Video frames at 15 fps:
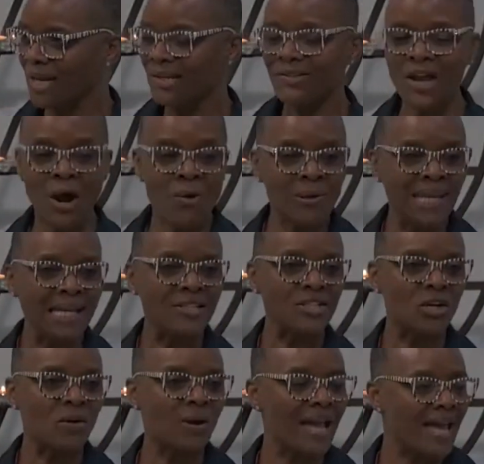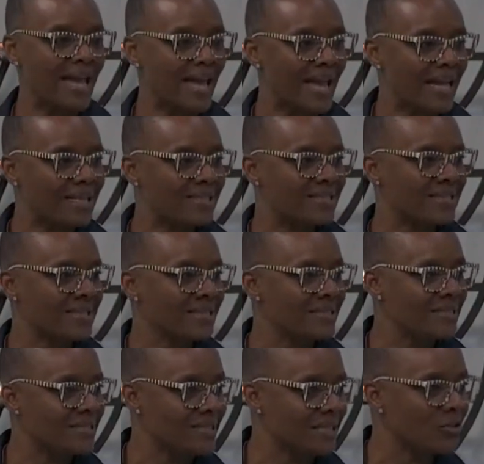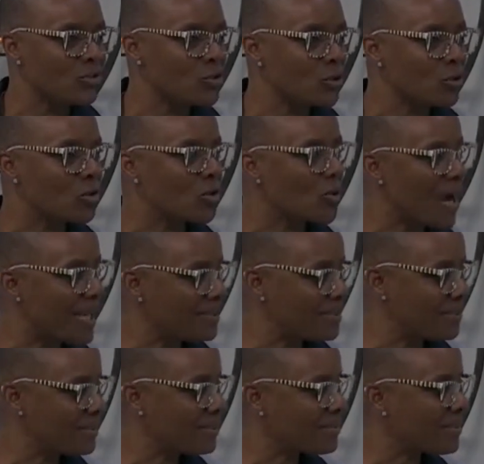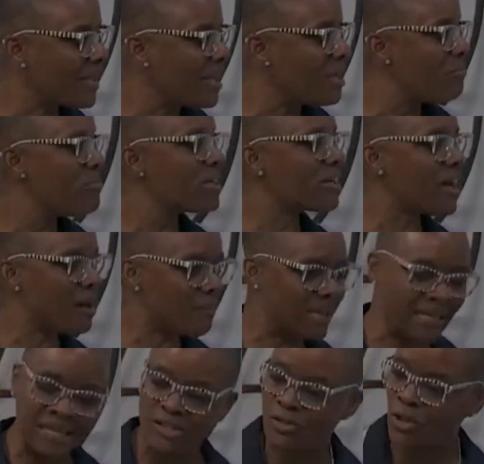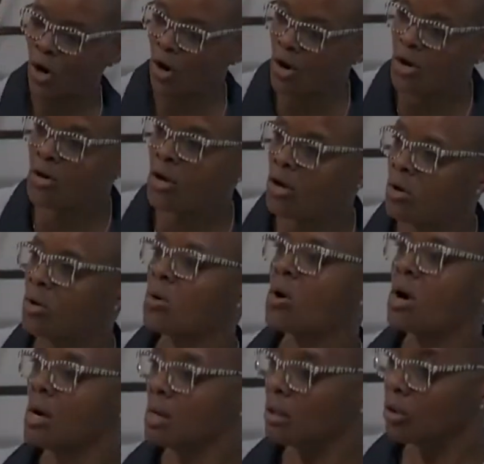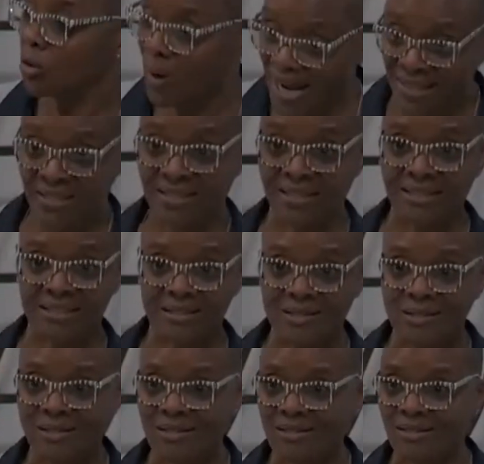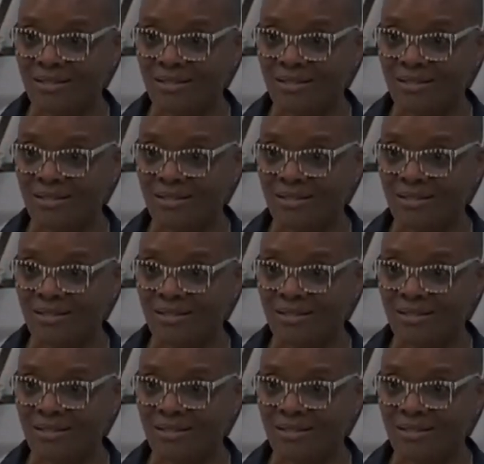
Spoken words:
Don't let your existential crisis become an eternal crisis.